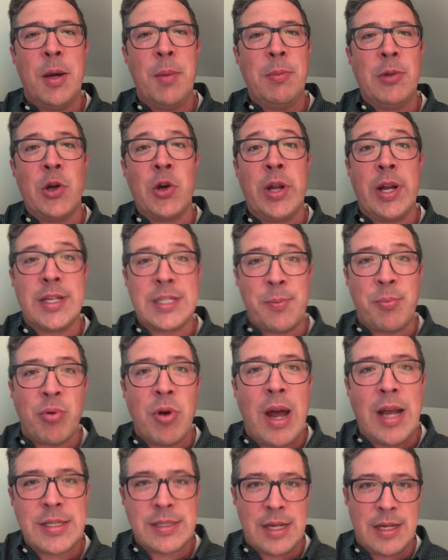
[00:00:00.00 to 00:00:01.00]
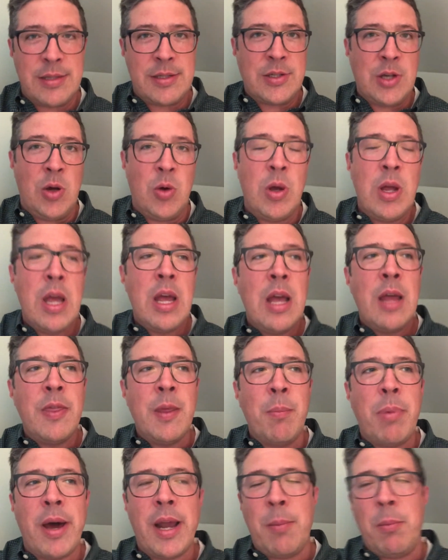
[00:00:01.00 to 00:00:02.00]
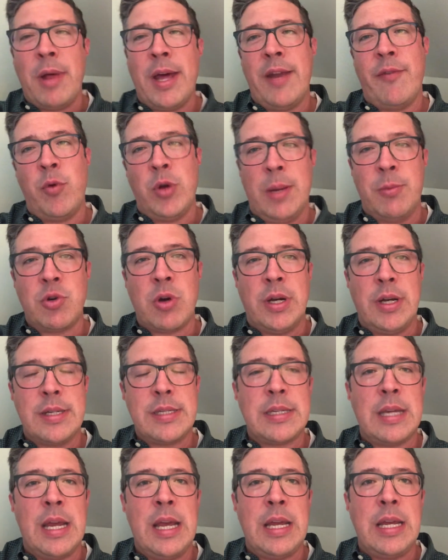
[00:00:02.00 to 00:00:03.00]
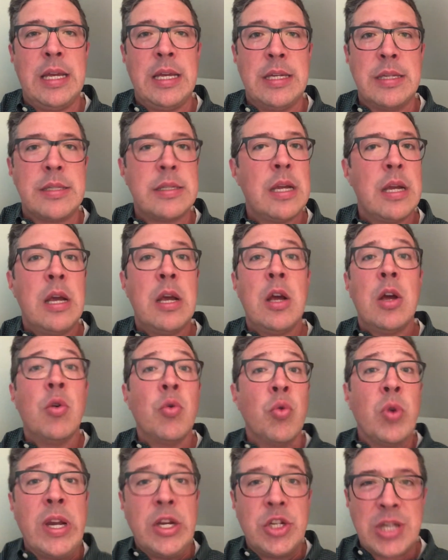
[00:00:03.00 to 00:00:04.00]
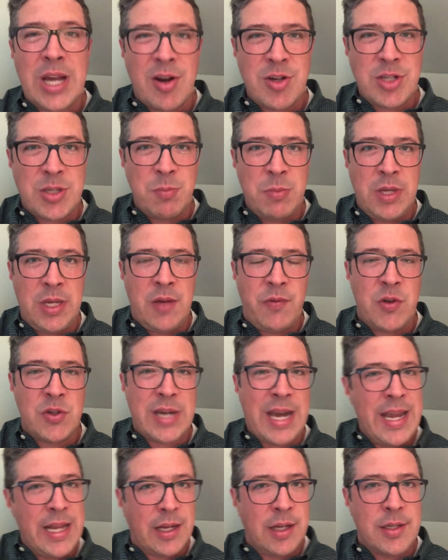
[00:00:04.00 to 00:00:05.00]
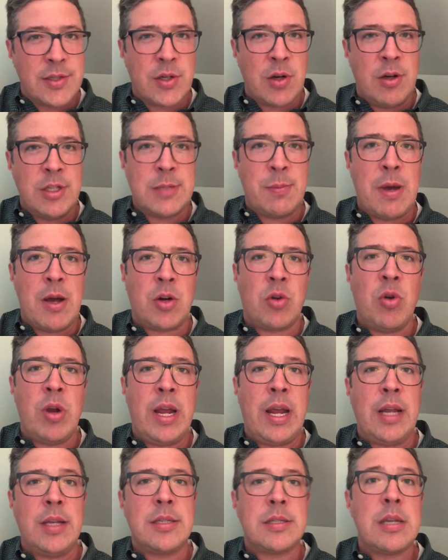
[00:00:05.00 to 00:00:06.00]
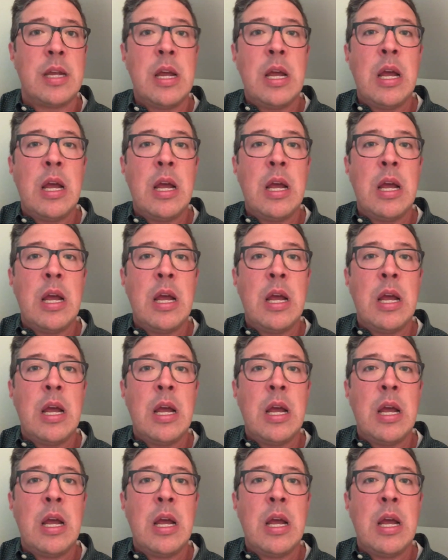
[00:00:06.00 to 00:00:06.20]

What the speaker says: Learning is a process. So the bottom line of what I'm trying to say is reach out to me if there's any concerns about grades.